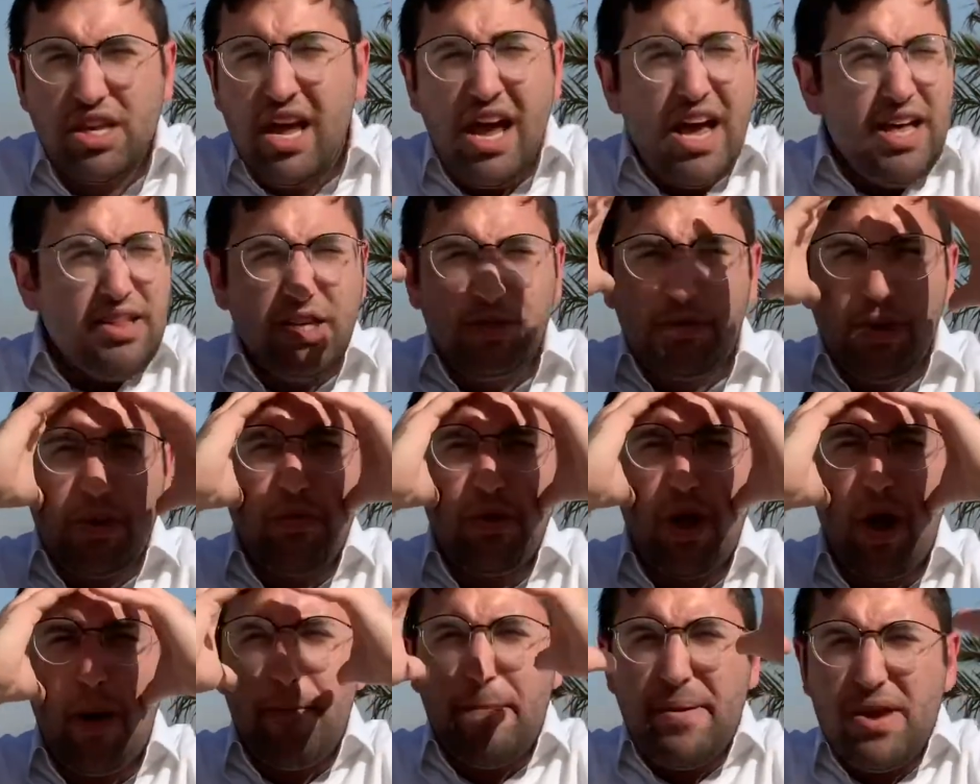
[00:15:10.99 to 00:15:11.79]
these people
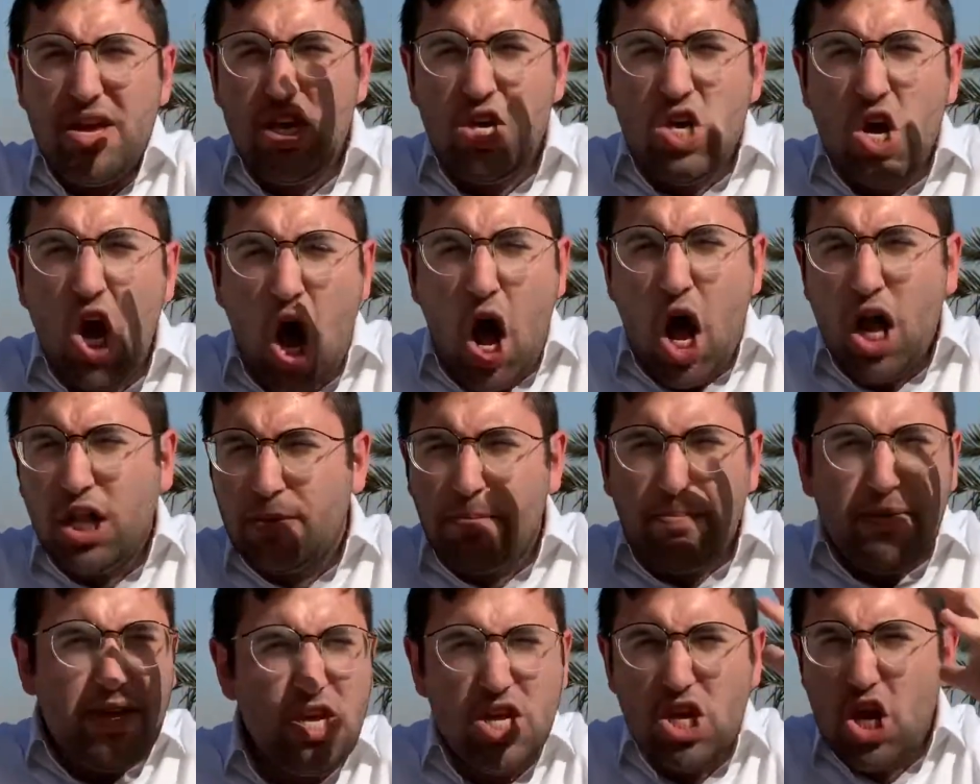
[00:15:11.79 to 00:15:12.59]
are
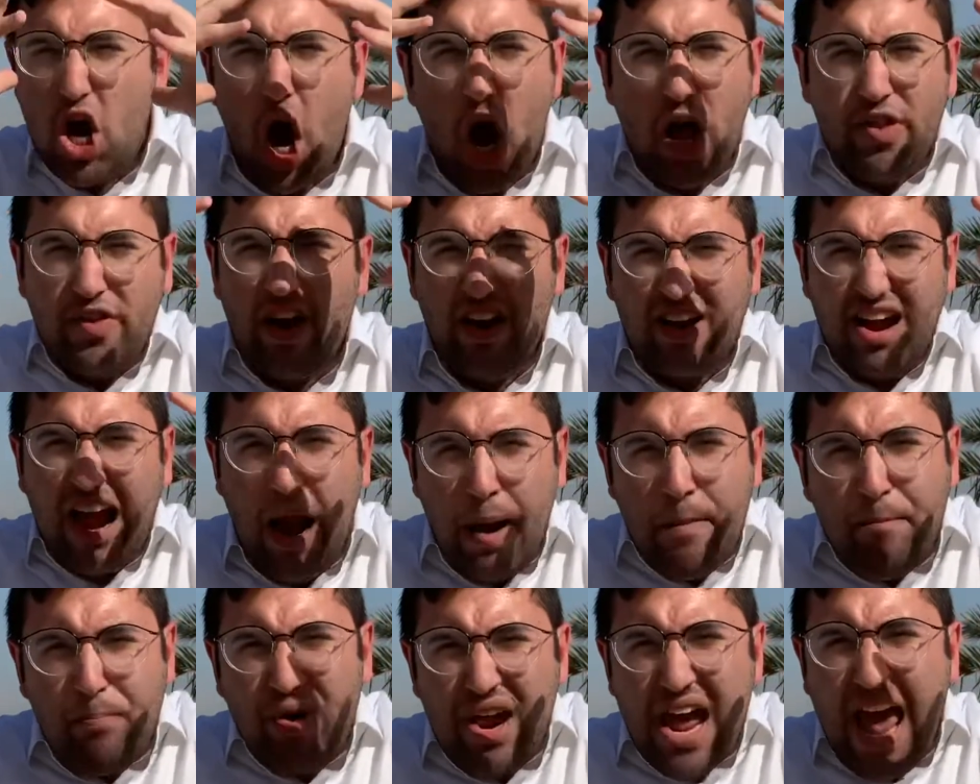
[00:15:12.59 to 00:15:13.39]
beyond our
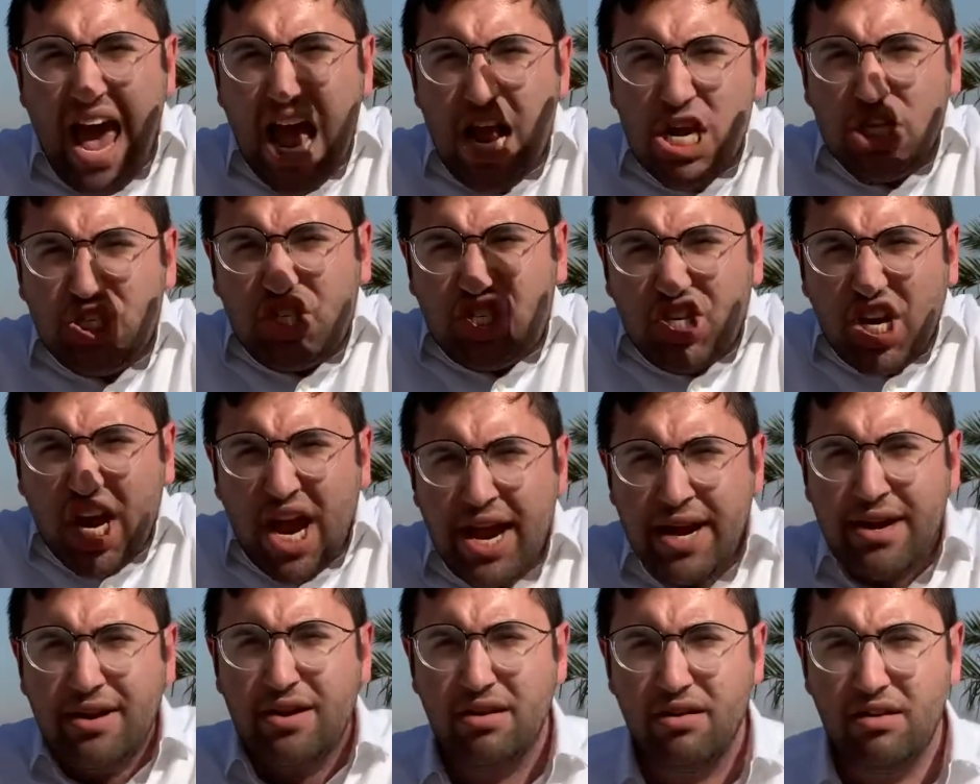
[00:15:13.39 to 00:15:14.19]

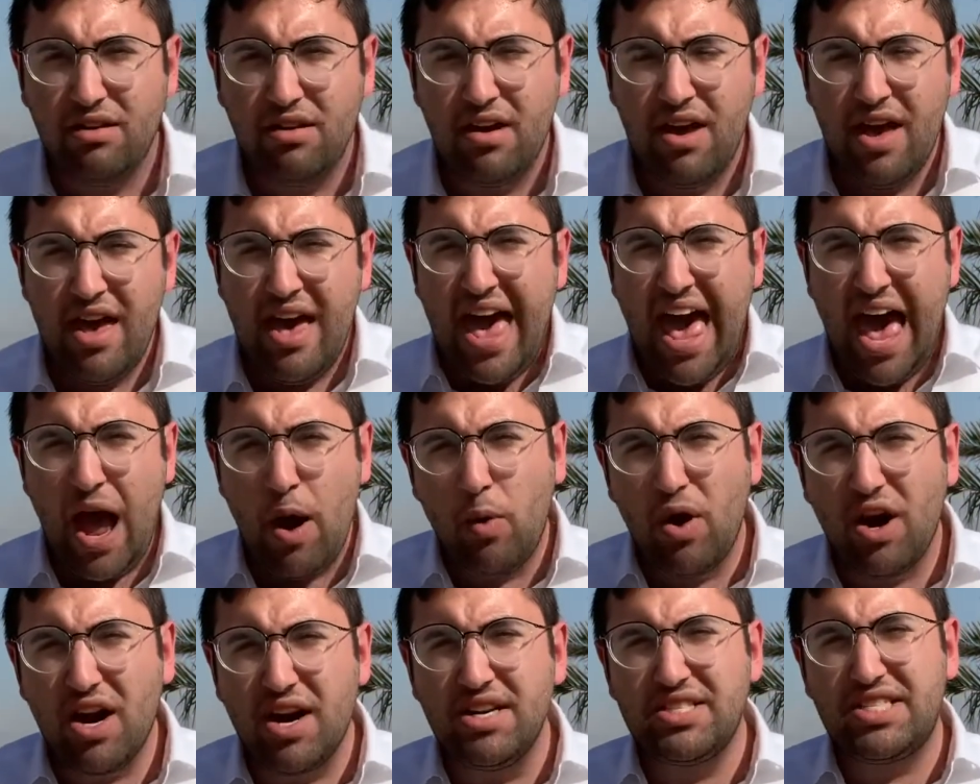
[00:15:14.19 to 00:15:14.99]
comprehension. And we're
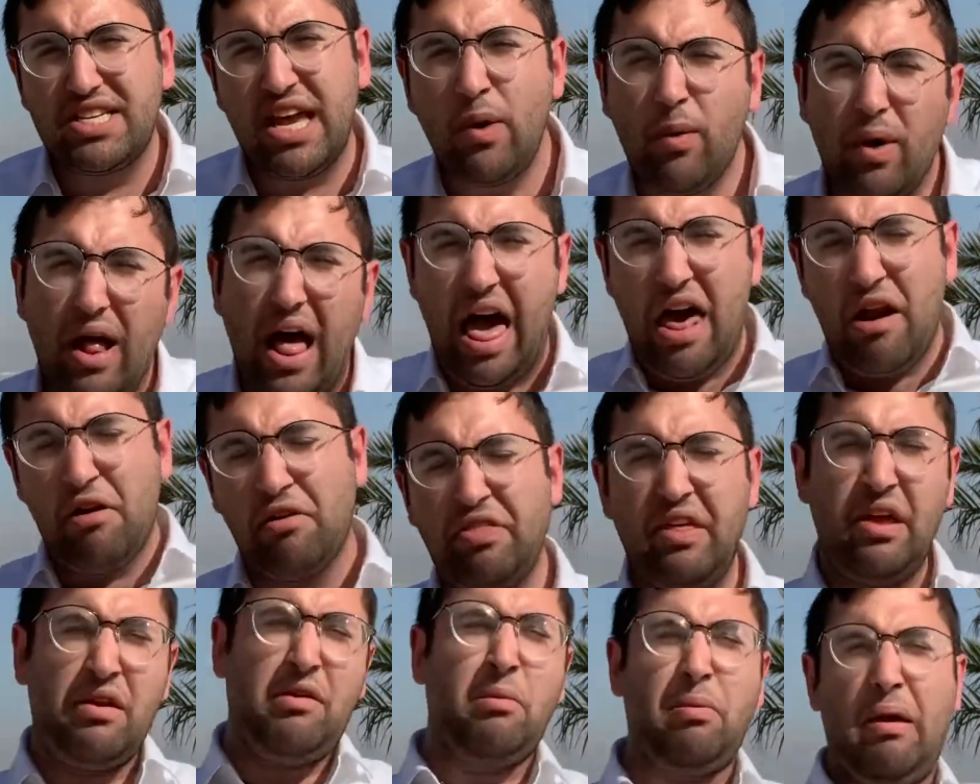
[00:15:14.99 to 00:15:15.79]
going to say, well, I don't
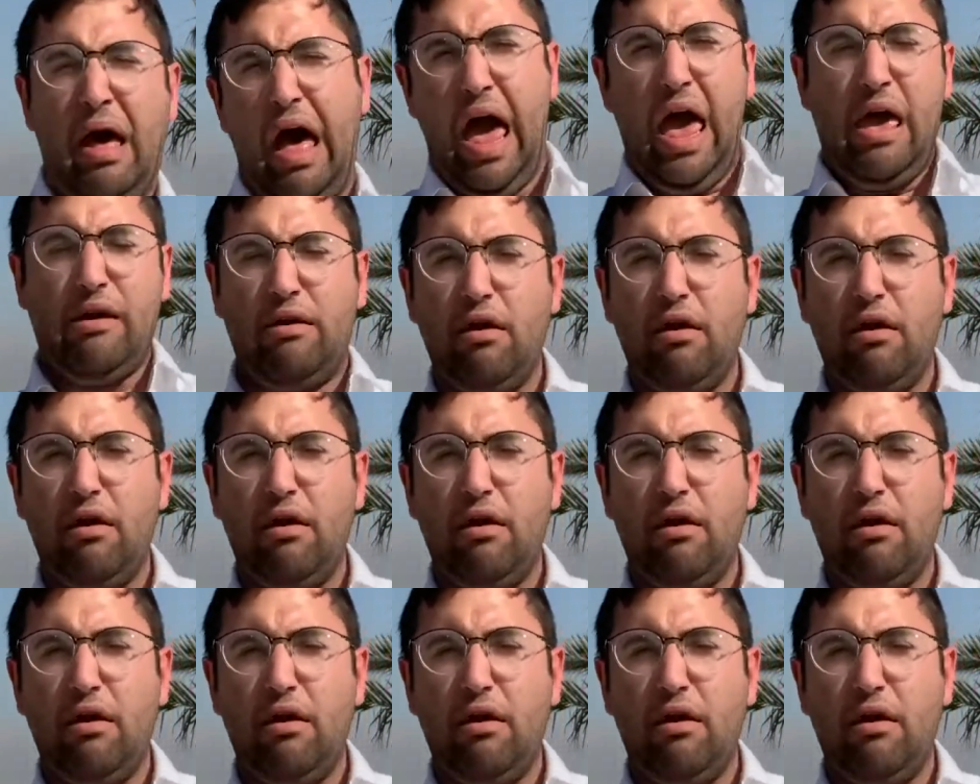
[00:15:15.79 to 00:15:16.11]
think Reb Chaim.